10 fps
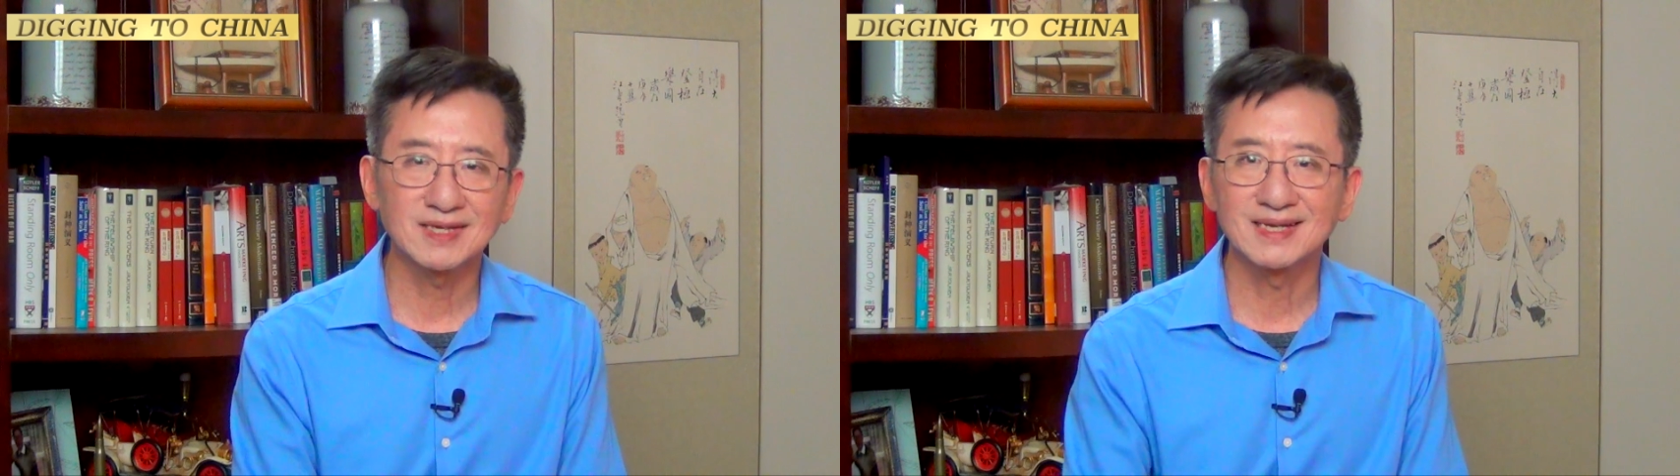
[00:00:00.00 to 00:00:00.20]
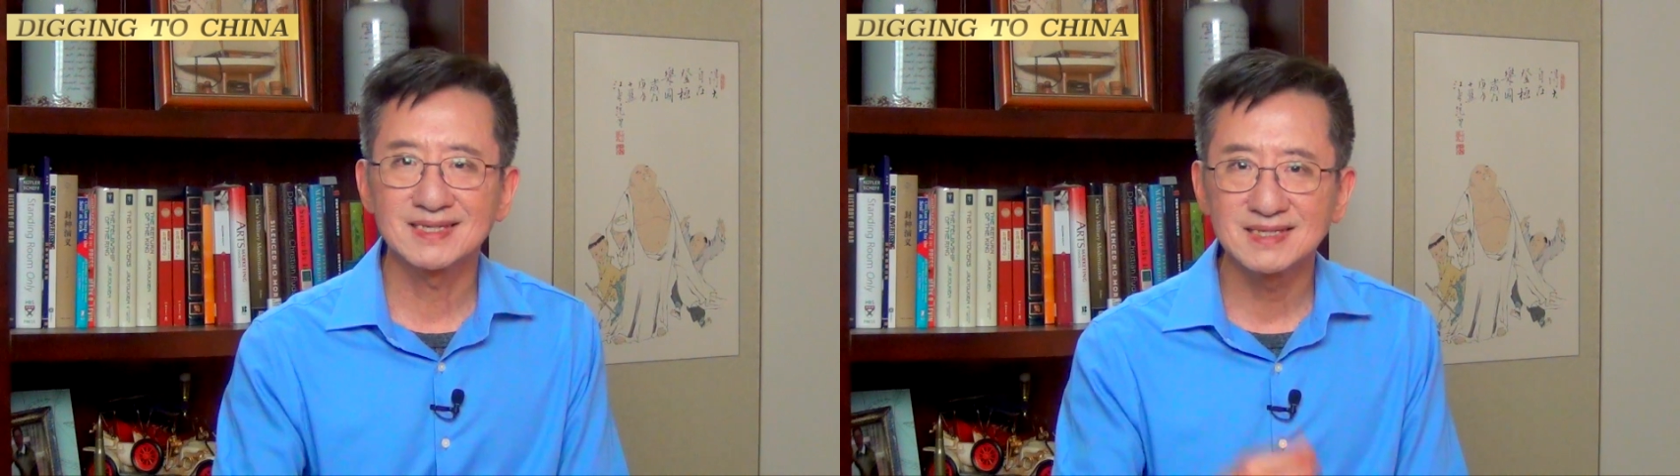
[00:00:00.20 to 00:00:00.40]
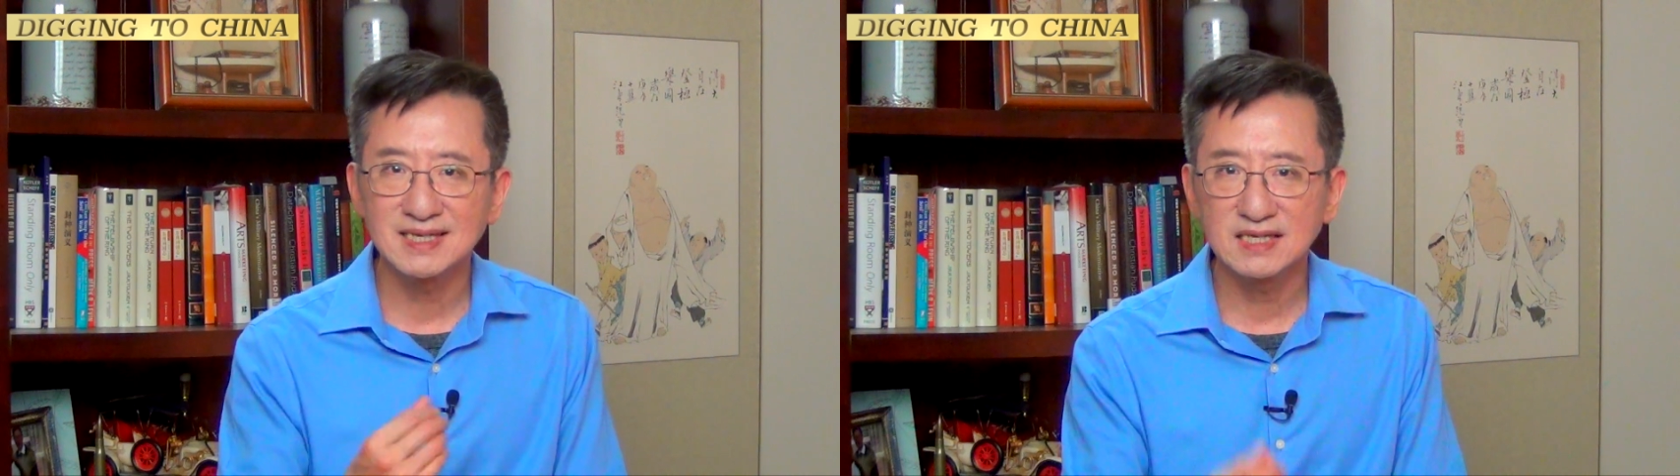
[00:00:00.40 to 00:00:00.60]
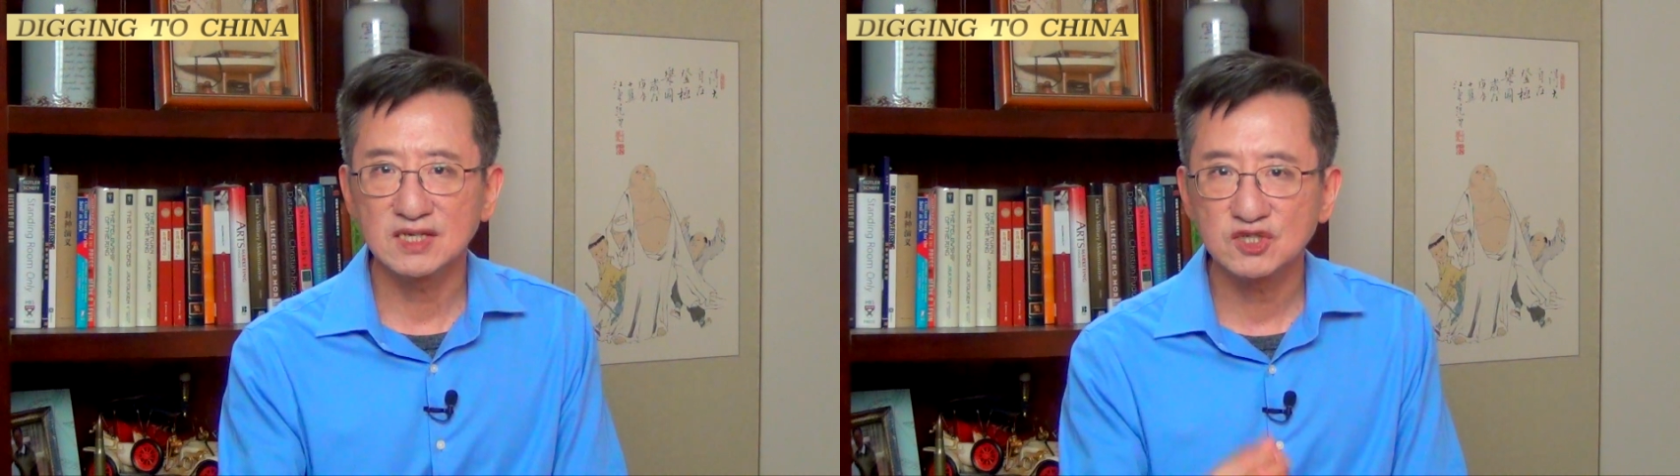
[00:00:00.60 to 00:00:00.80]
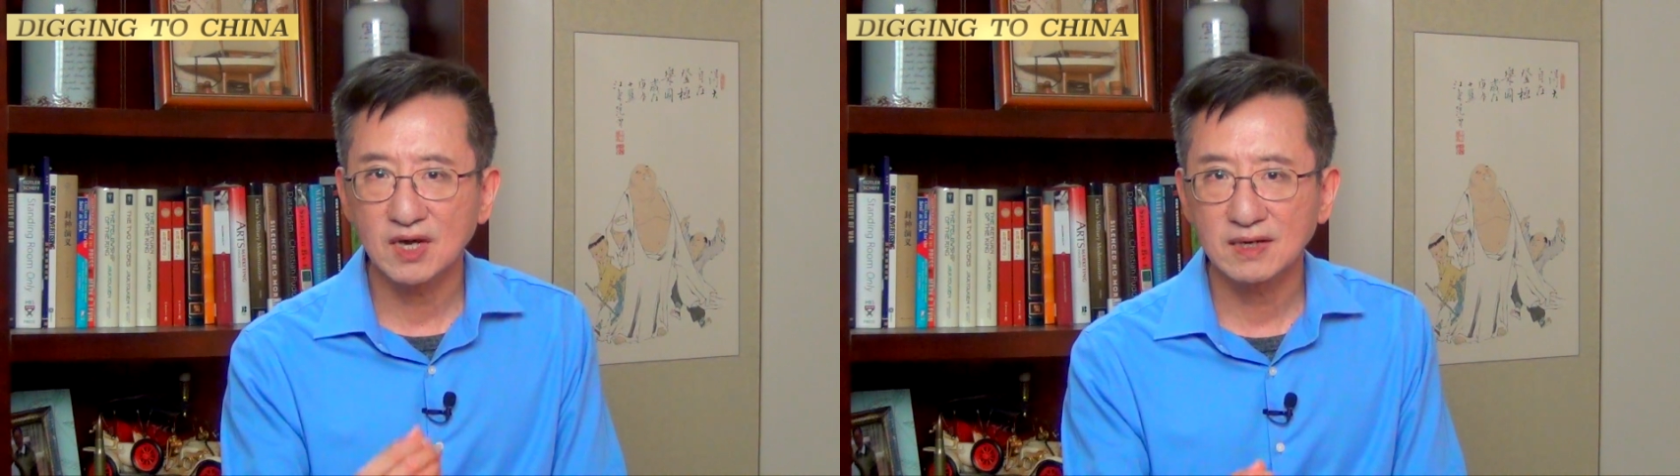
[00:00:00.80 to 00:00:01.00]
that
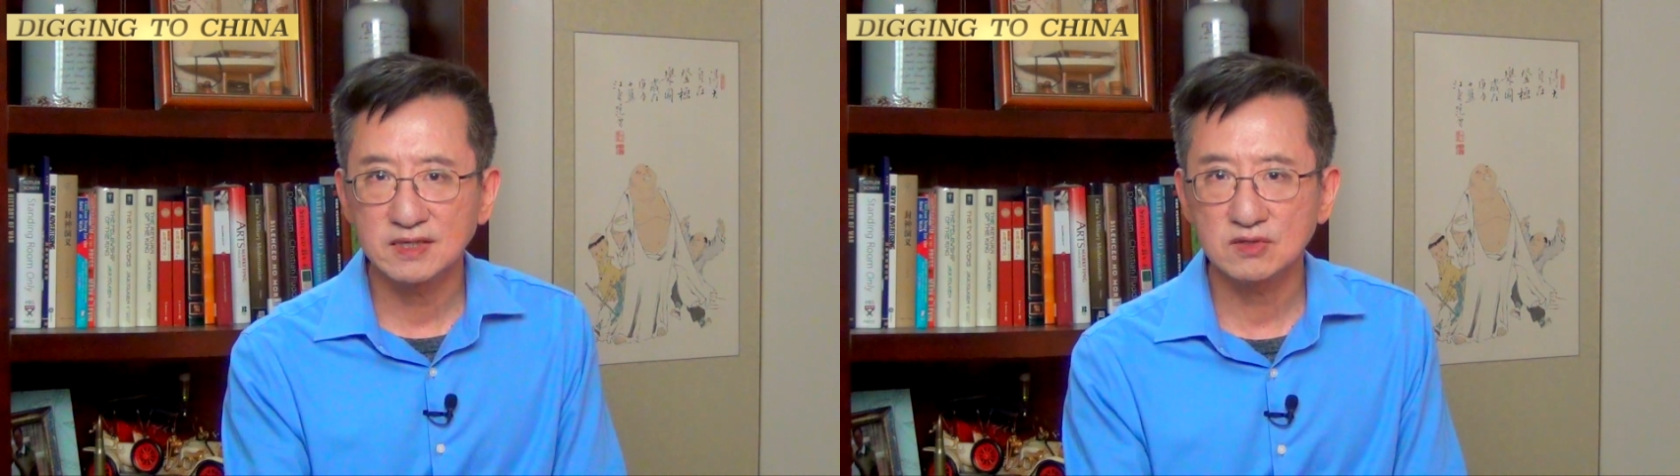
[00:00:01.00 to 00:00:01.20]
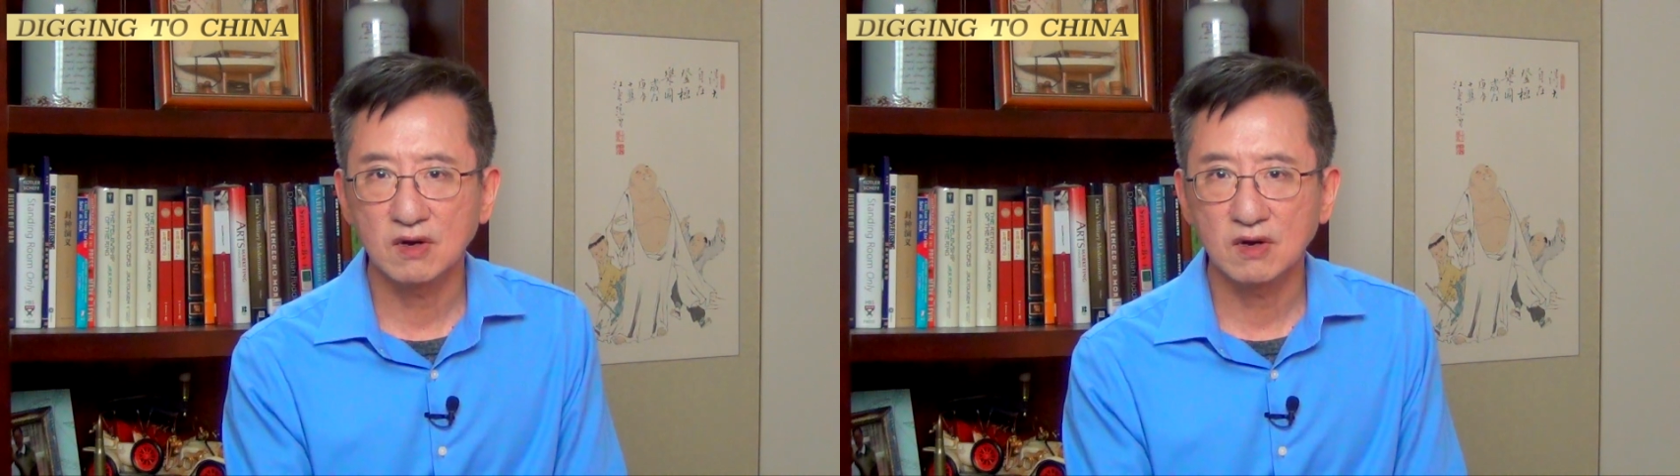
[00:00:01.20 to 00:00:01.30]
senior Chinese